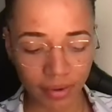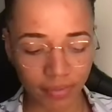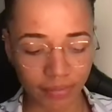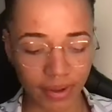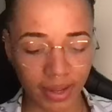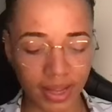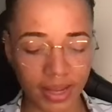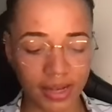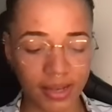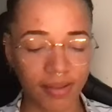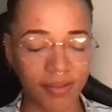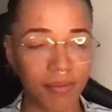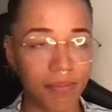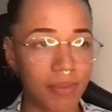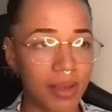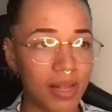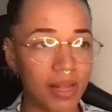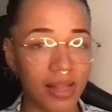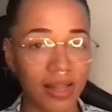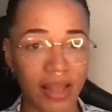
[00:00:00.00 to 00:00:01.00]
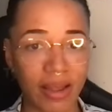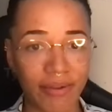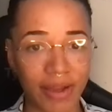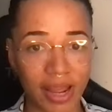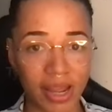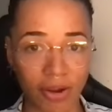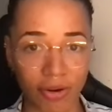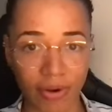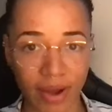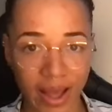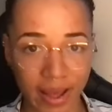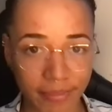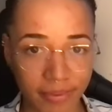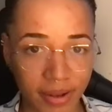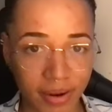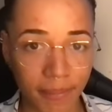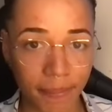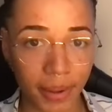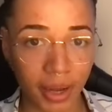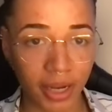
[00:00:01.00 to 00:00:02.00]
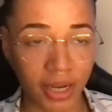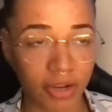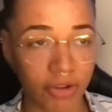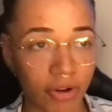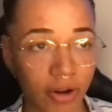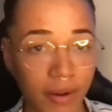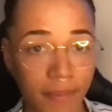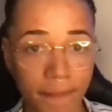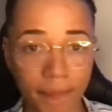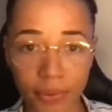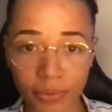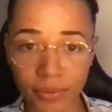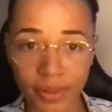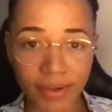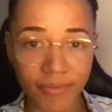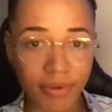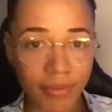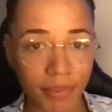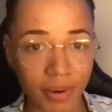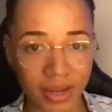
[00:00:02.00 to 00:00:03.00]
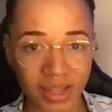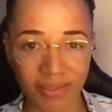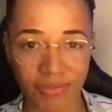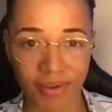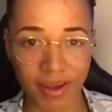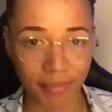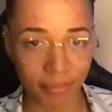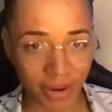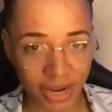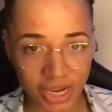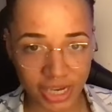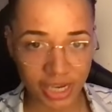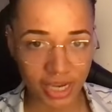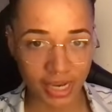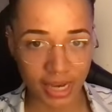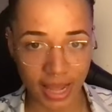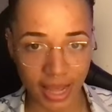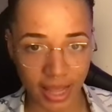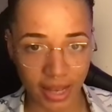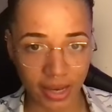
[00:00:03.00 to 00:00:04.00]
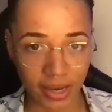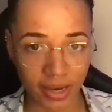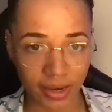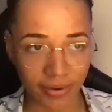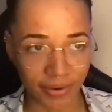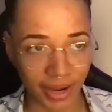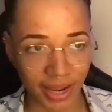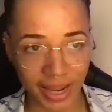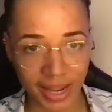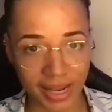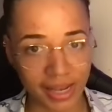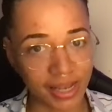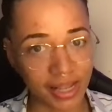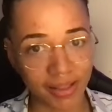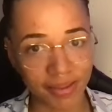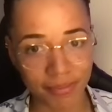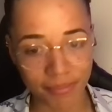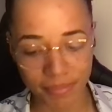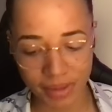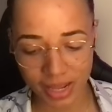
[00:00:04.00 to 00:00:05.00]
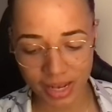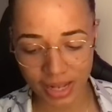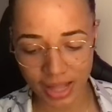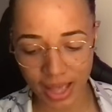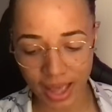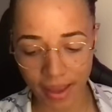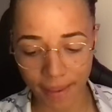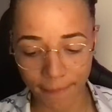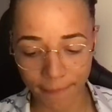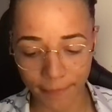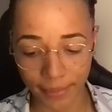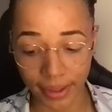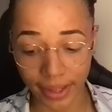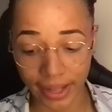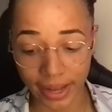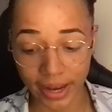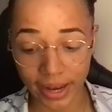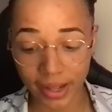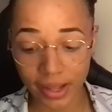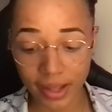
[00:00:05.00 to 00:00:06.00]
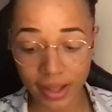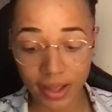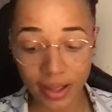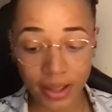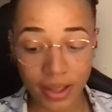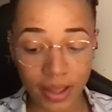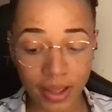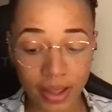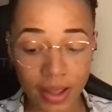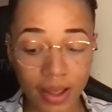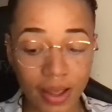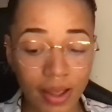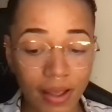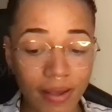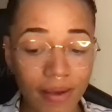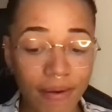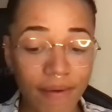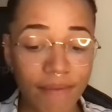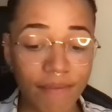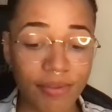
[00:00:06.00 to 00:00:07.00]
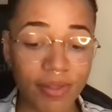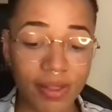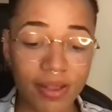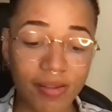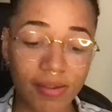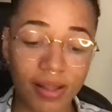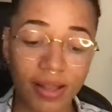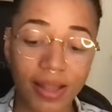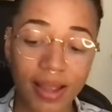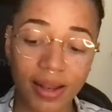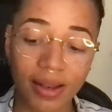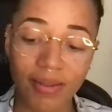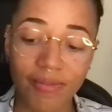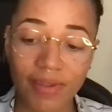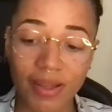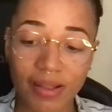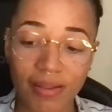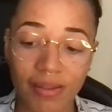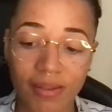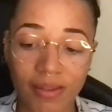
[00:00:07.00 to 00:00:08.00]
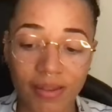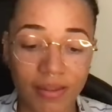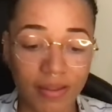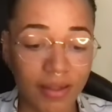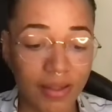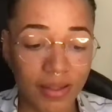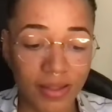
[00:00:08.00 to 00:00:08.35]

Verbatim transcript: right? It doesn't mean that there ain't crabs in a bucket trying to pull everybody's vibration down, right? It doesn't mean that, but for this collective, it's